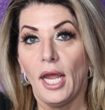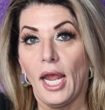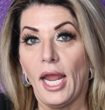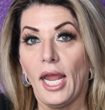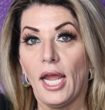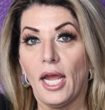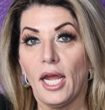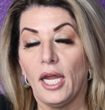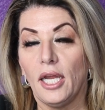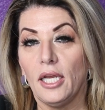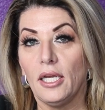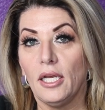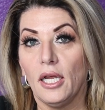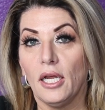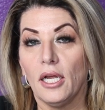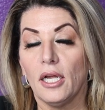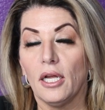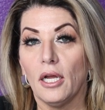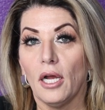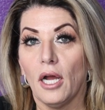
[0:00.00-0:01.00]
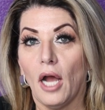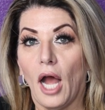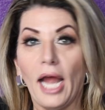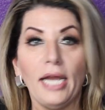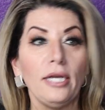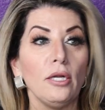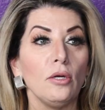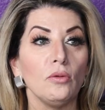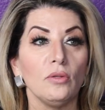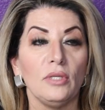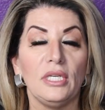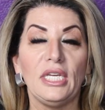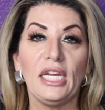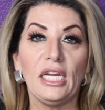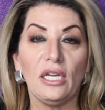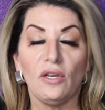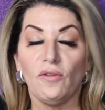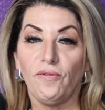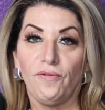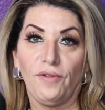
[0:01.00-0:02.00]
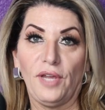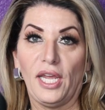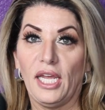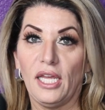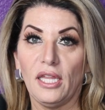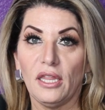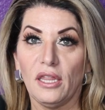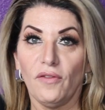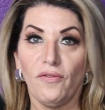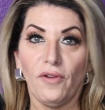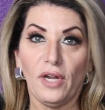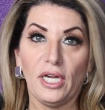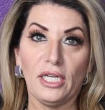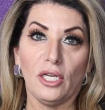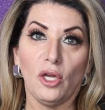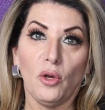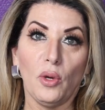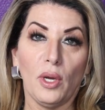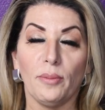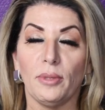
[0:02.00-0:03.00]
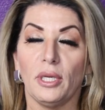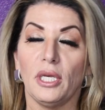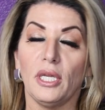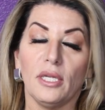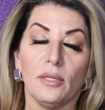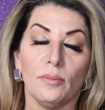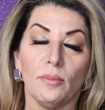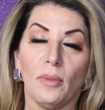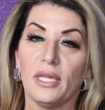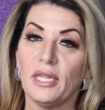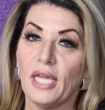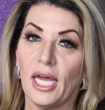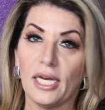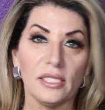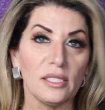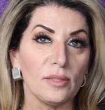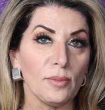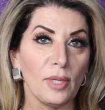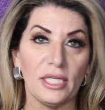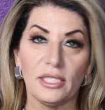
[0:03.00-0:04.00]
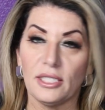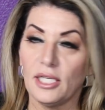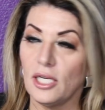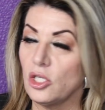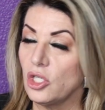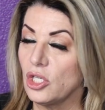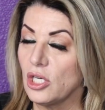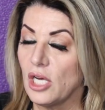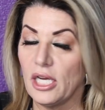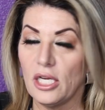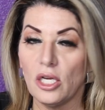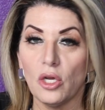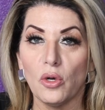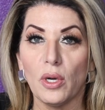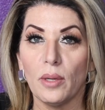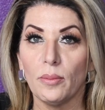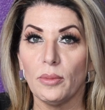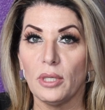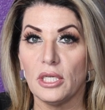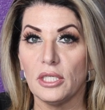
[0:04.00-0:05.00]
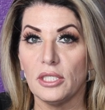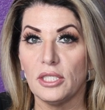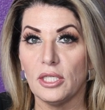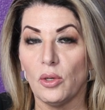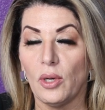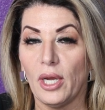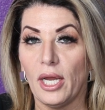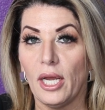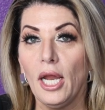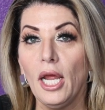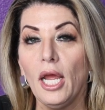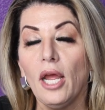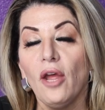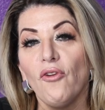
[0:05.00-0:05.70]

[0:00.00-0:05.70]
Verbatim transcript: And I don't need faith if I know I'm going to, that is my intention. I know I'm going to do it.